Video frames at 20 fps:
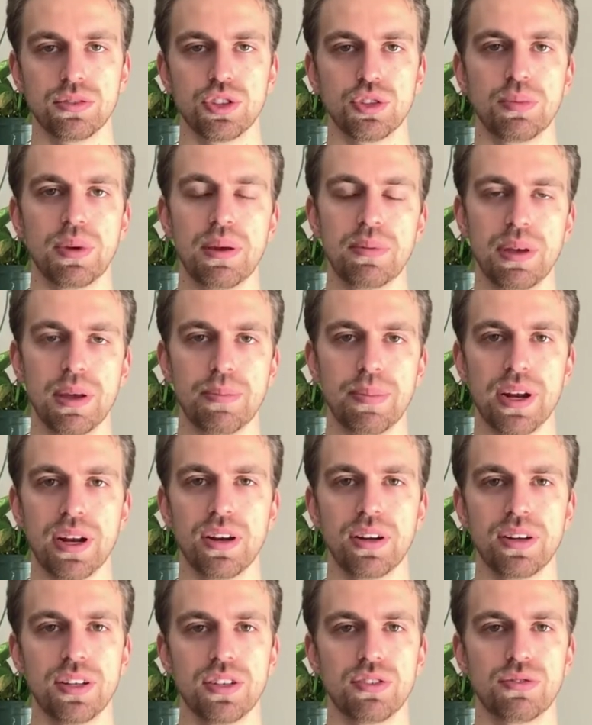maybe a
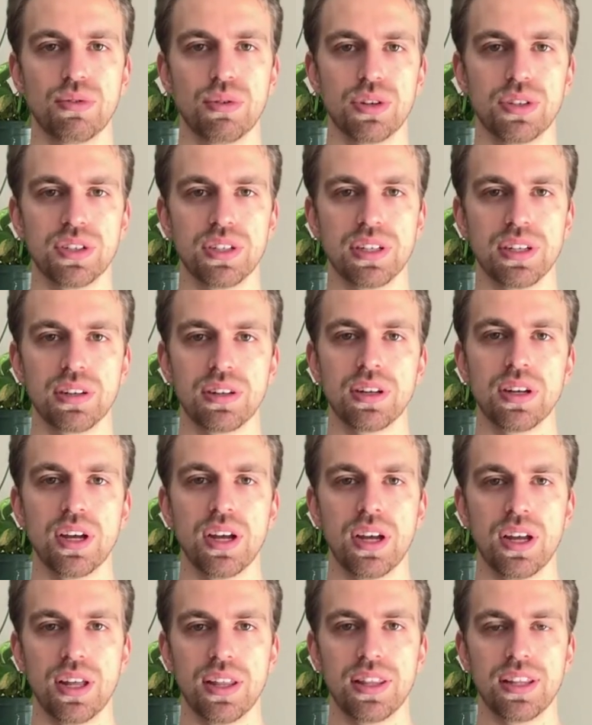parent is forcing
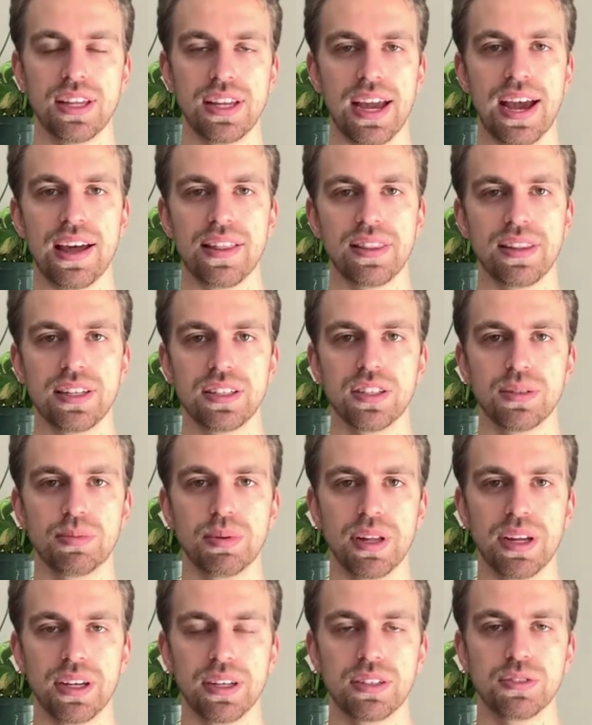the athlete to
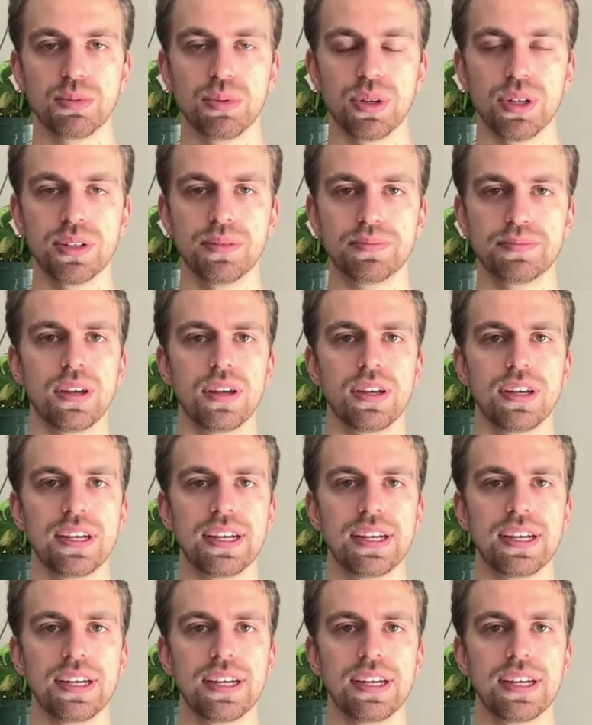play a sport.